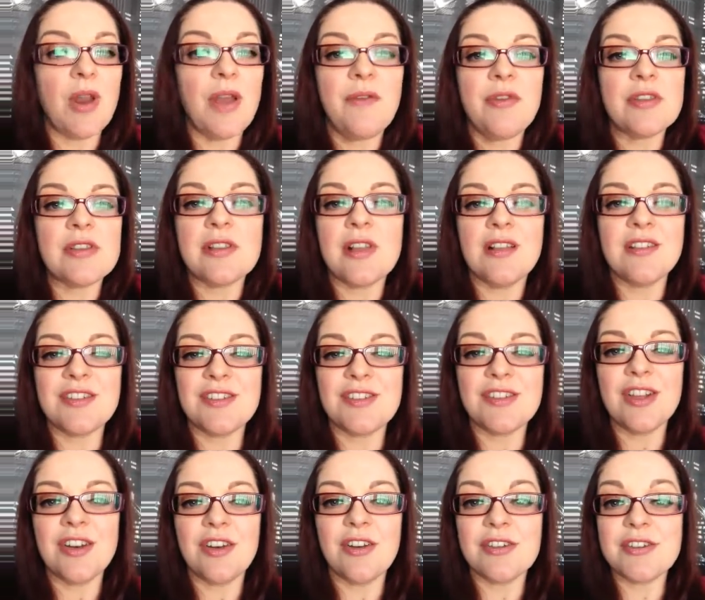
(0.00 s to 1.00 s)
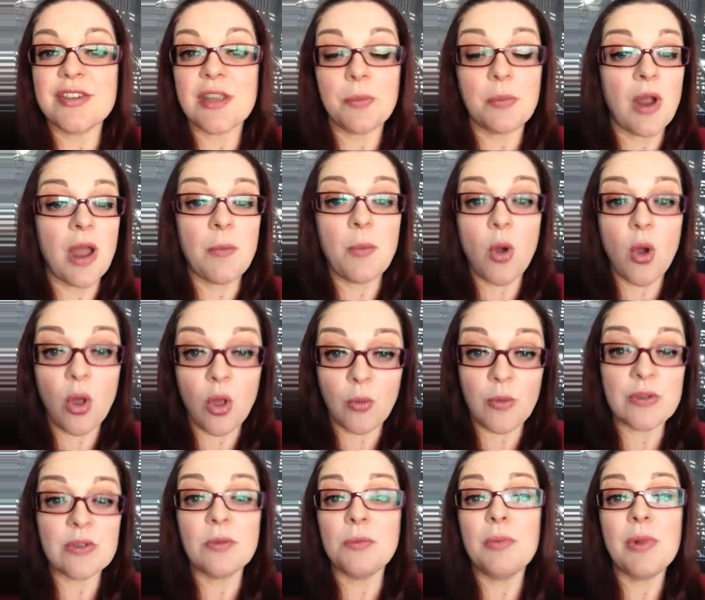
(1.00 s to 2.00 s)
Breakfast, lunch, dinner, supper. I'm
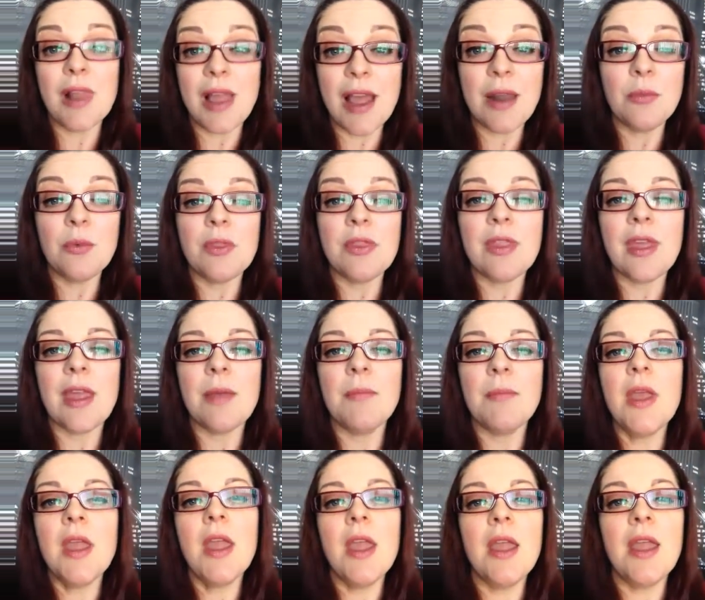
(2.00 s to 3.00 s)
always on plan with them.